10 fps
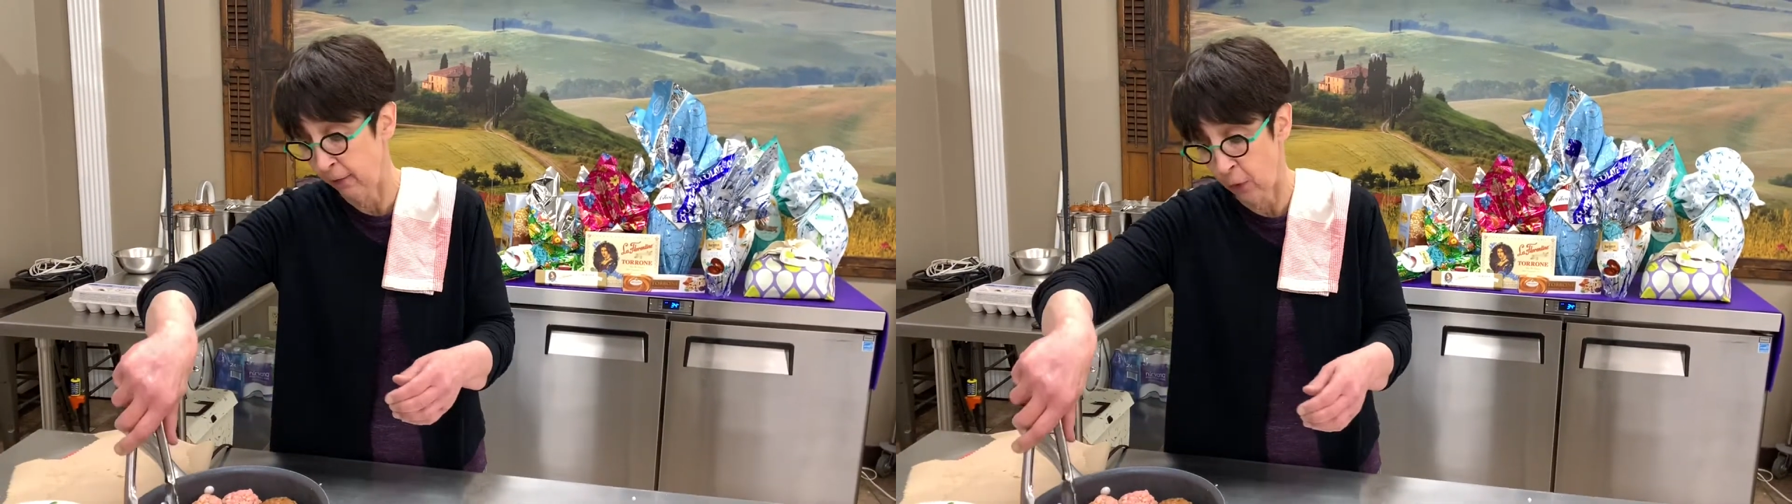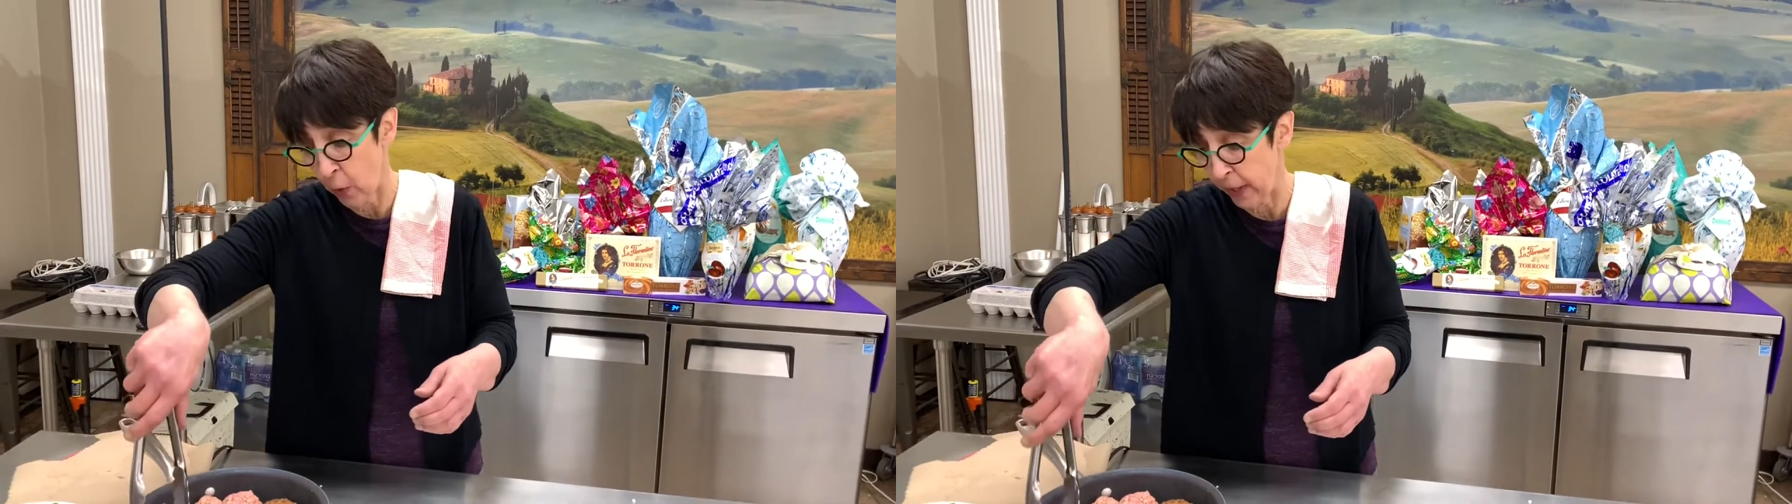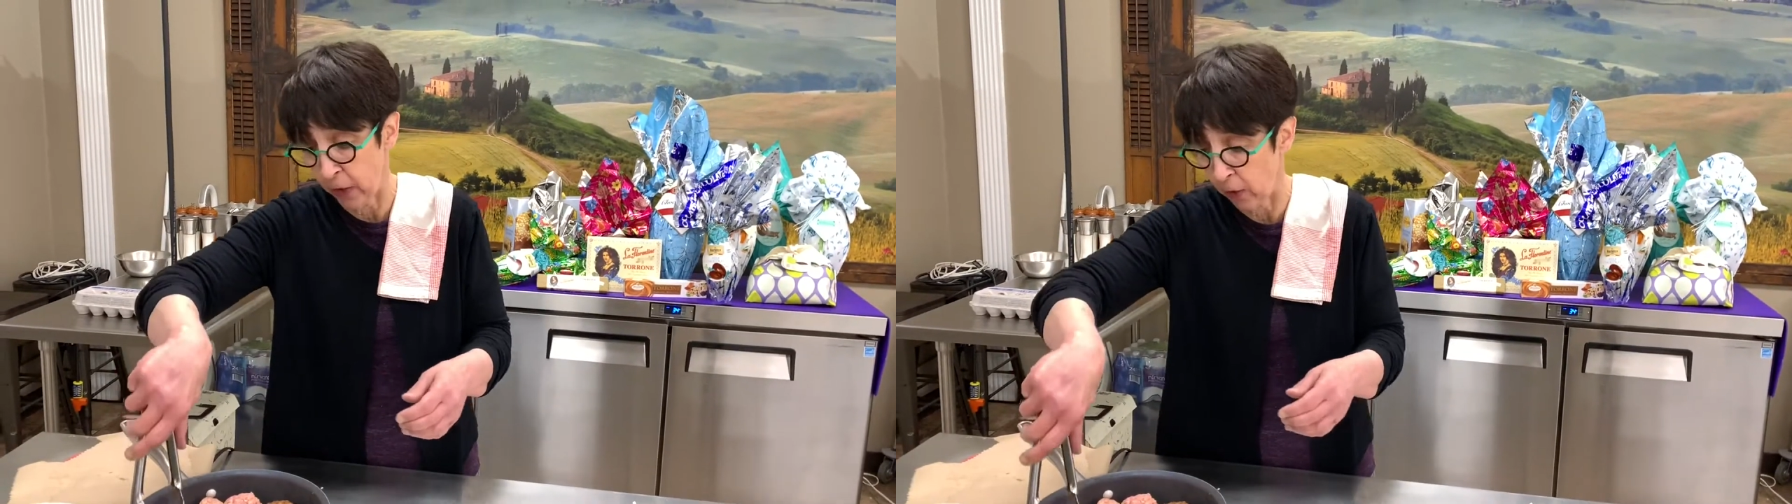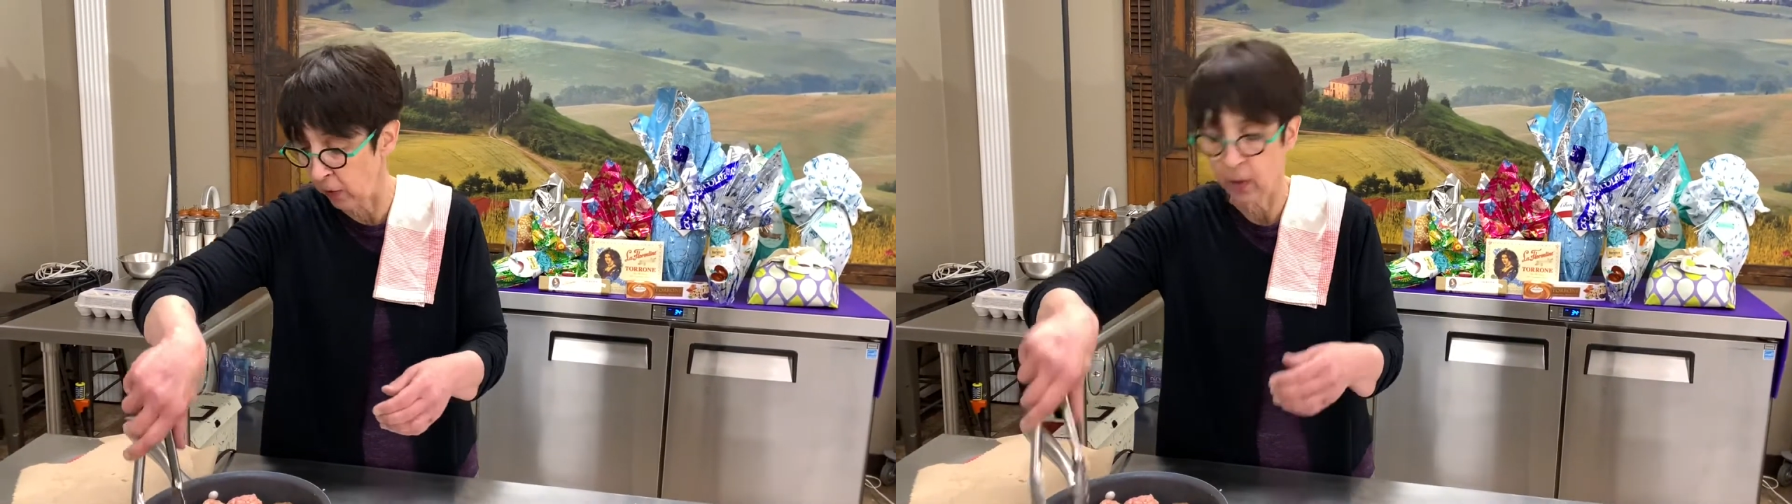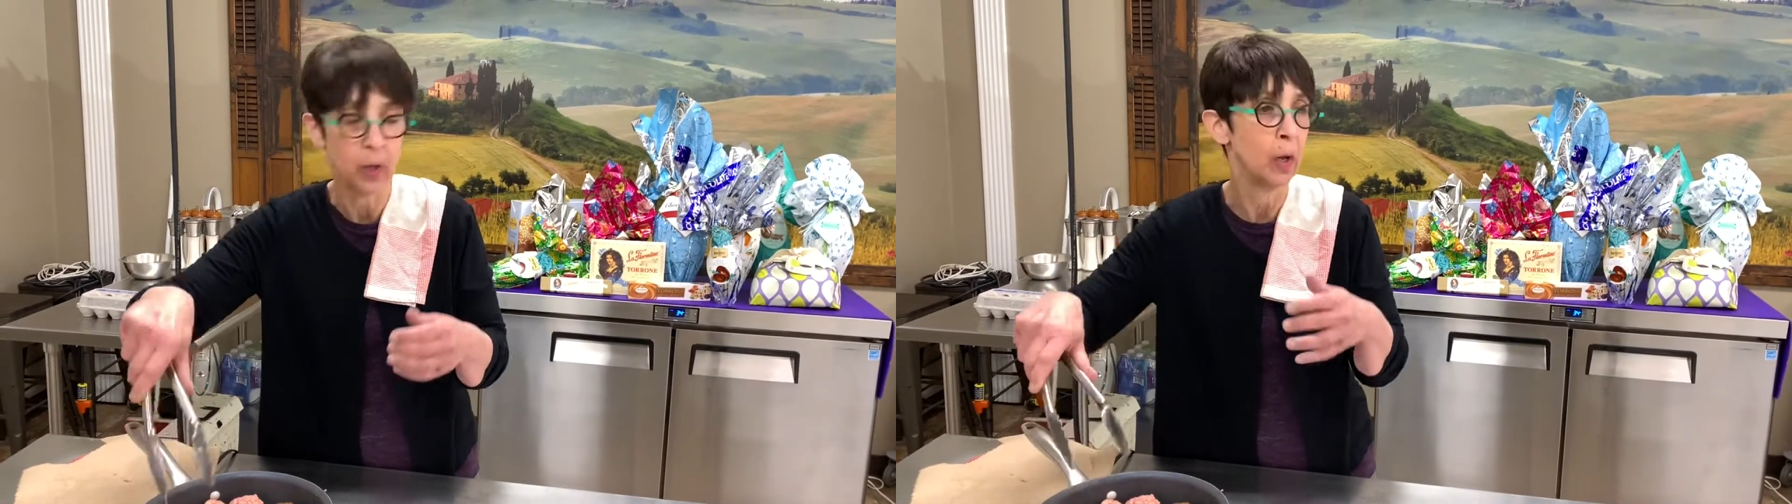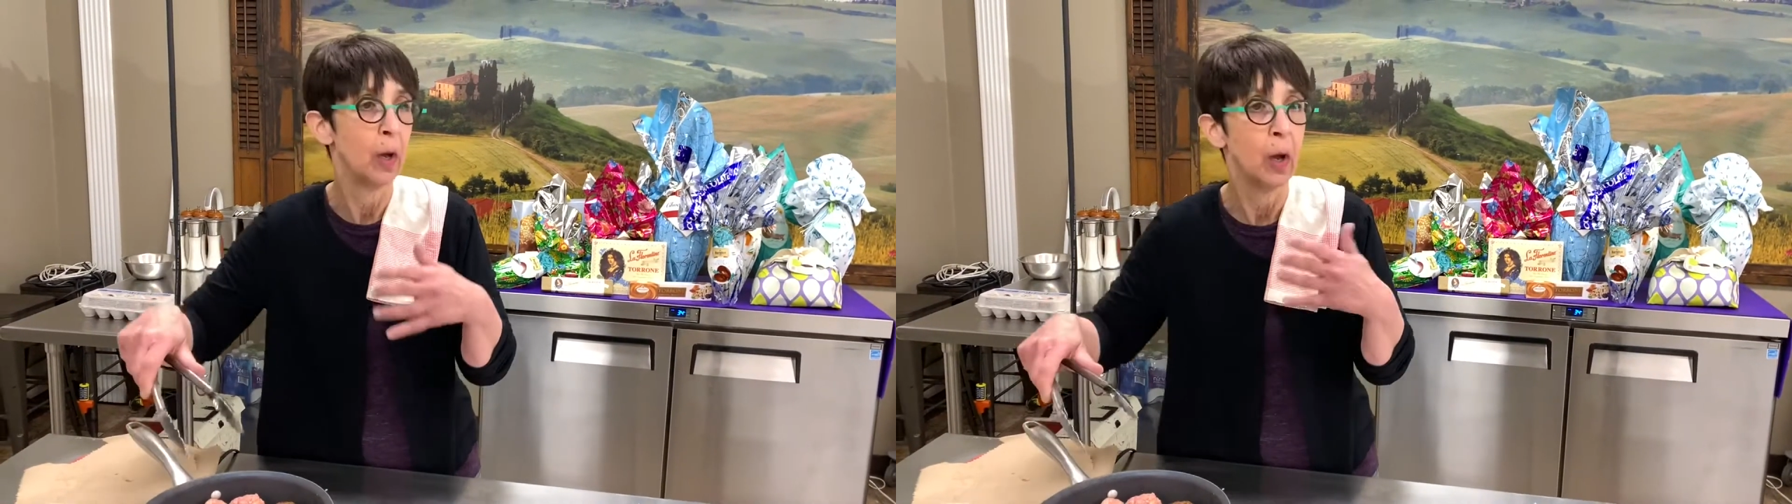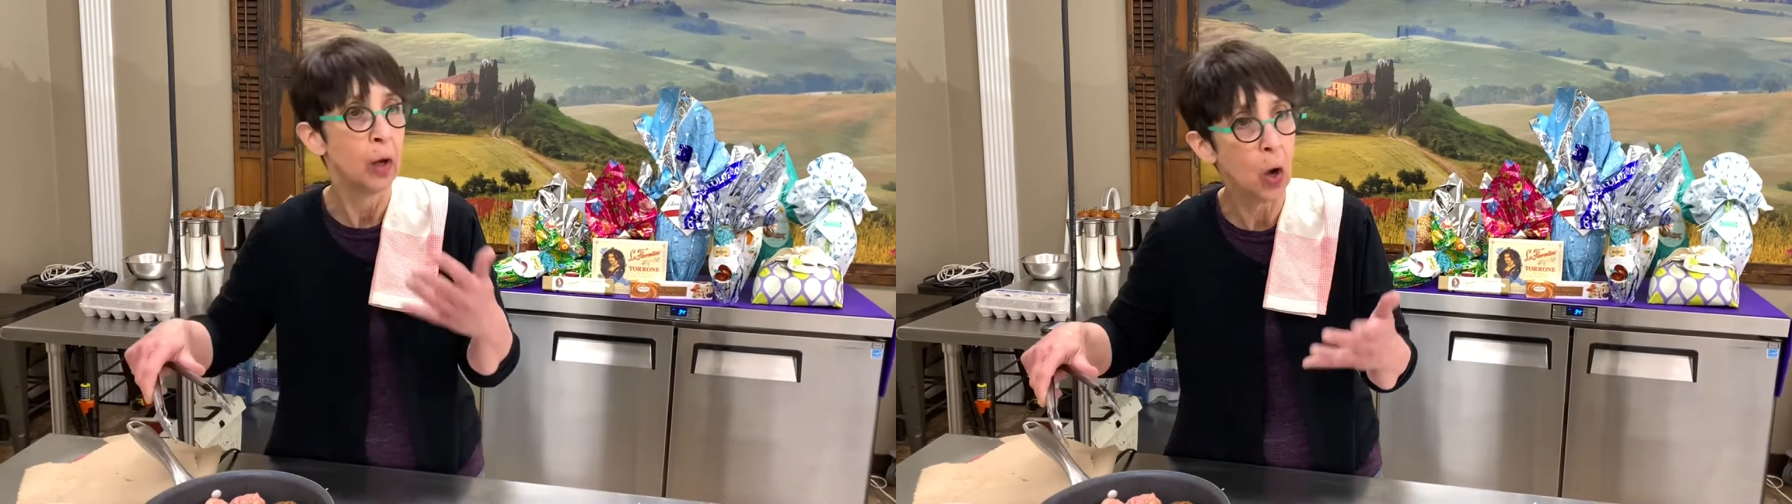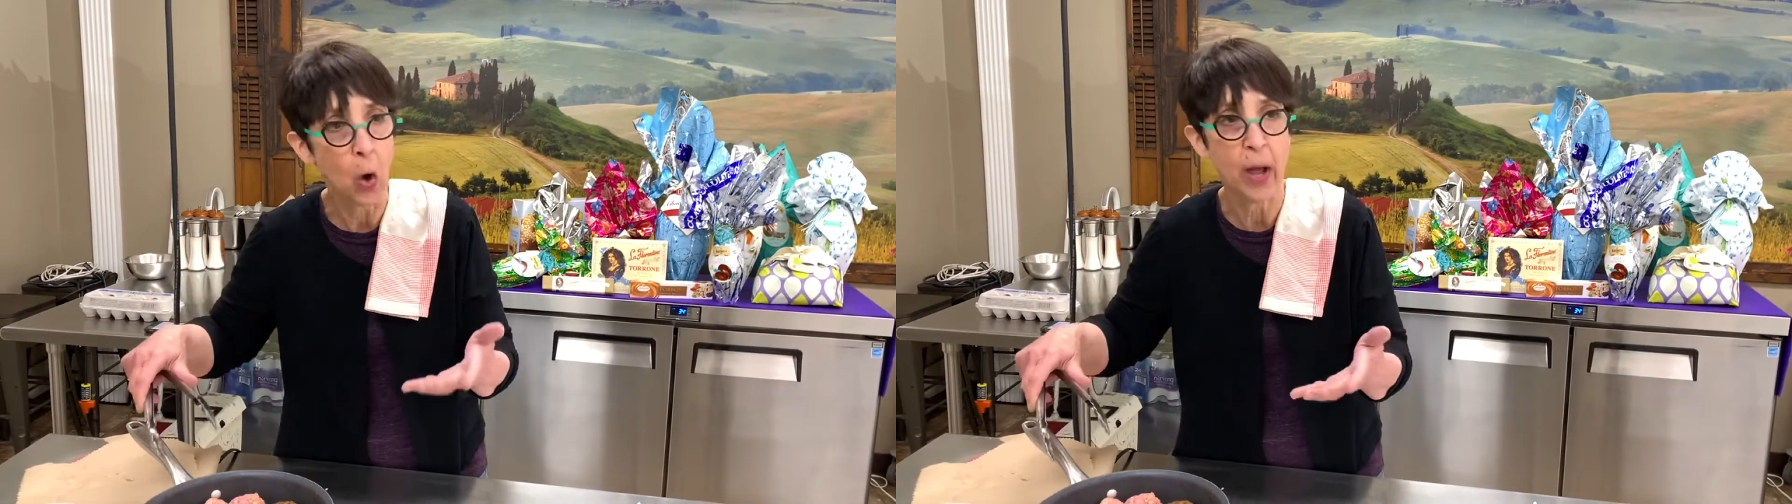oil,
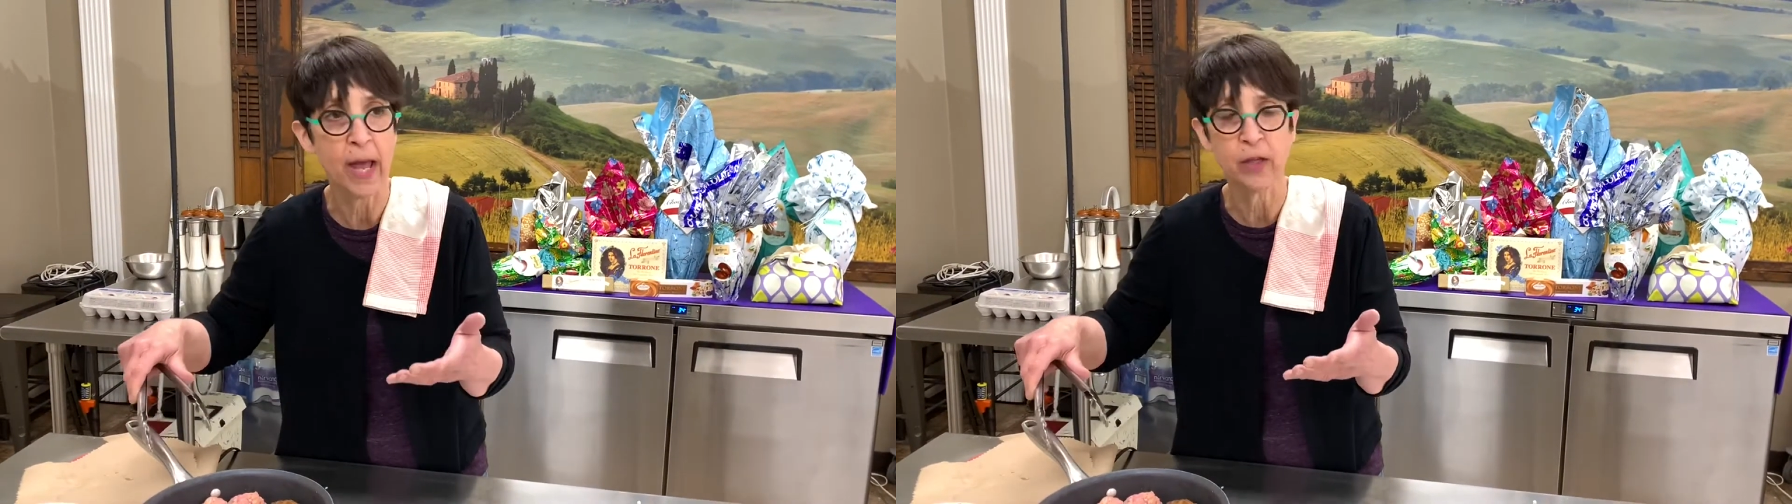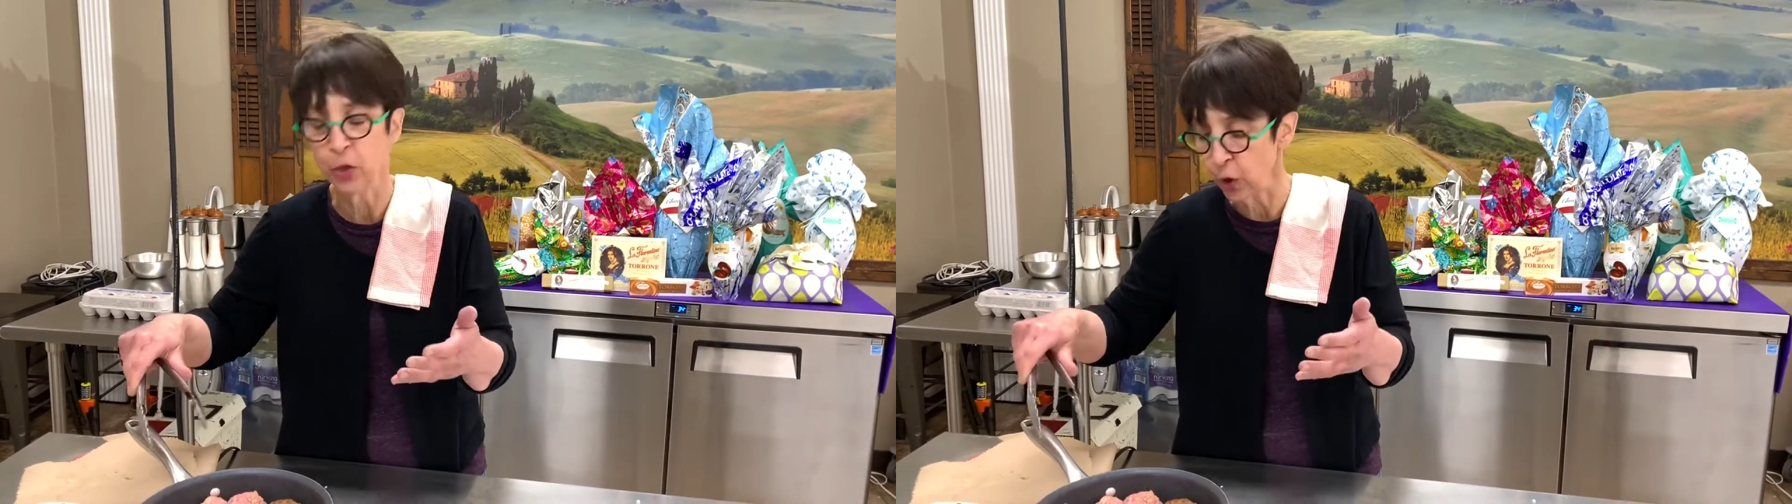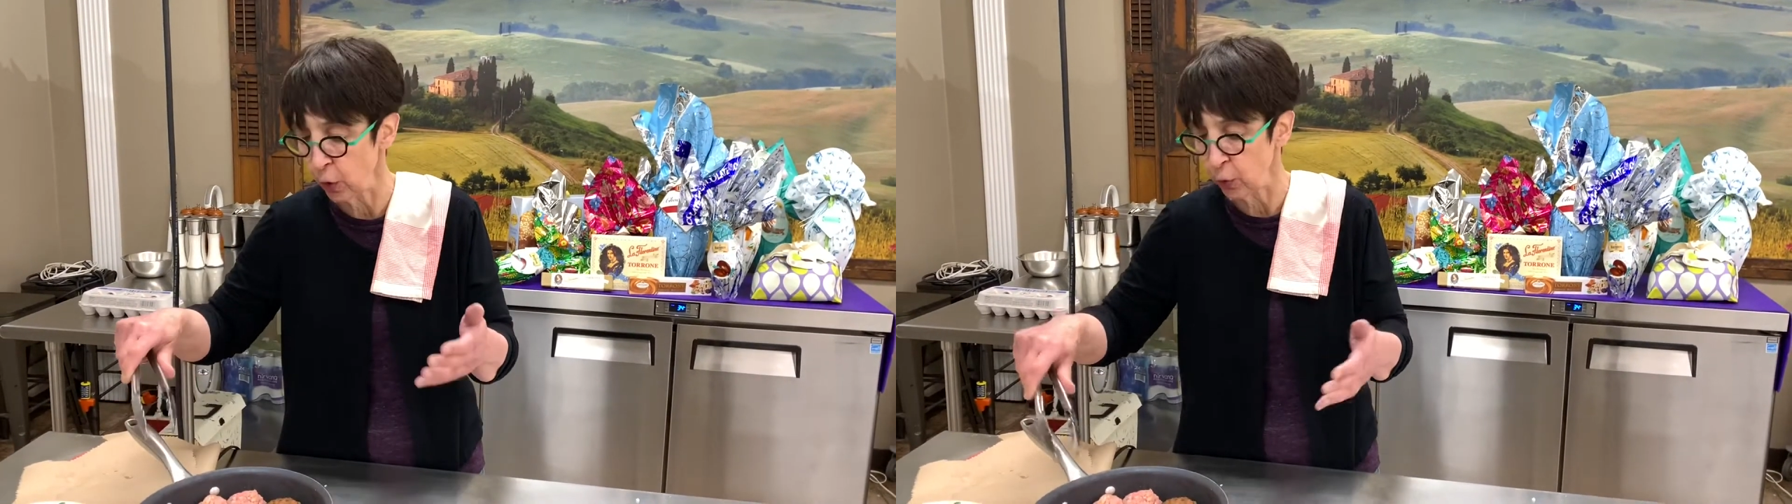go ahead and use